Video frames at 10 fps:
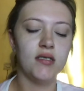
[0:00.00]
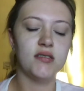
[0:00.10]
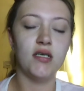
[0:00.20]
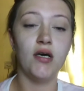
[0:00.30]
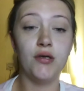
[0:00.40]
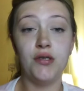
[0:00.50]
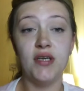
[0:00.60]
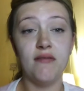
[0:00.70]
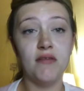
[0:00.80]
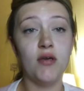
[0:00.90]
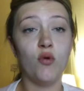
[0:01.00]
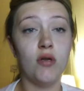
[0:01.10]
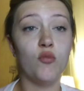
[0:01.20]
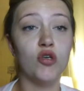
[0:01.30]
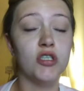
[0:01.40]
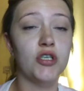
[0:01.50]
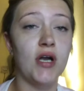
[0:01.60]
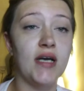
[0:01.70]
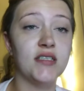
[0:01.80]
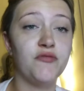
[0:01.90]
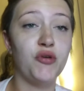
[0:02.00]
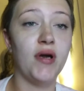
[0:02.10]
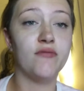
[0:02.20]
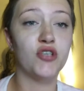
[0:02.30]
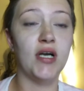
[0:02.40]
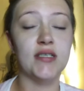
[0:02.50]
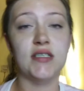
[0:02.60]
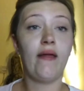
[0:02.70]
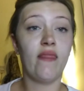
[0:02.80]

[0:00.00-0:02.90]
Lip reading: So you definitely want to moisturize if you have dry skin.